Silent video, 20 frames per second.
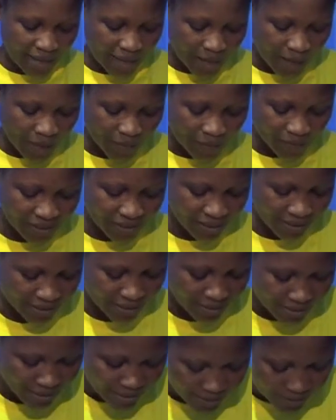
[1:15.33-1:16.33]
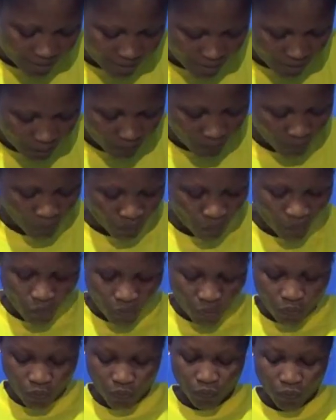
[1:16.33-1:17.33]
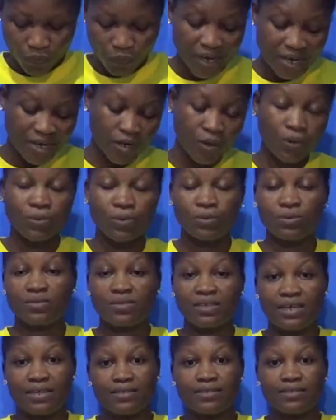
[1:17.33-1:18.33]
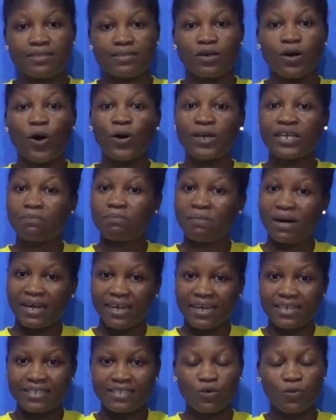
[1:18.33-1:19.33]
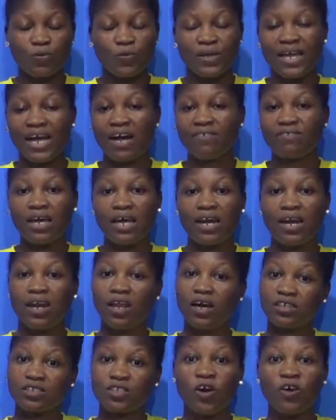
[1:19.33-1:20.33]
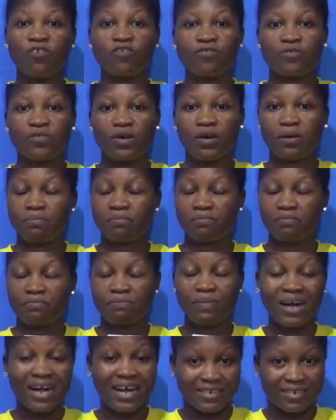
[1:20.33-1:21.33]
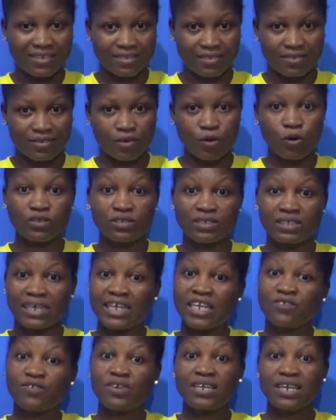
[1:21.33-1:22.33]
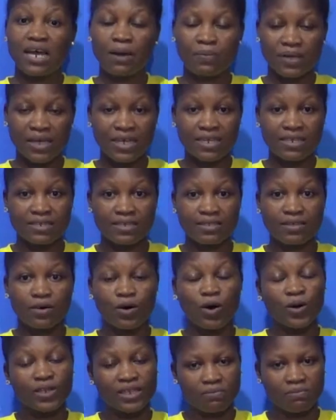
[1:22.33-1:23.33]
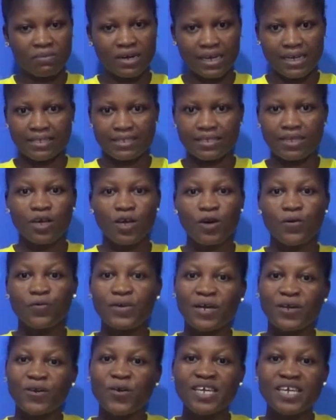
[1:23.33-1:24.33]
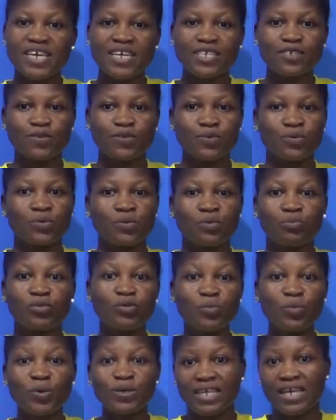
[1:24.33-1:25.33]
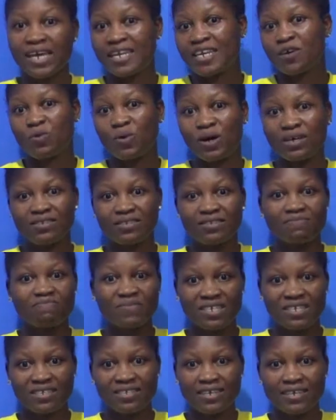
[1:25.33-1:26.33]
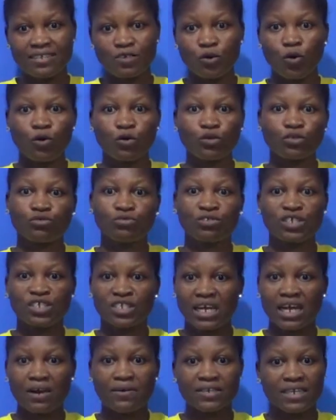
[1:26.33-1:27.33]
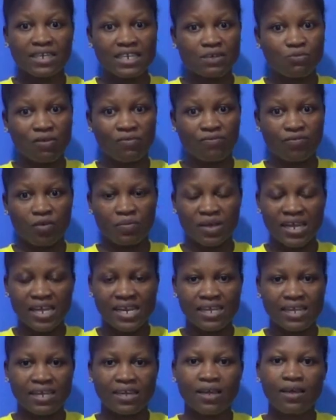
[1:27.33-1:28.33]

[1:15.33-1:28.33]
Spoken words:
Okay, so we know that on the market we have a lot of pads or sanitary napkins on the market. We are not here to promote anyone's business or to discourage anyone from any,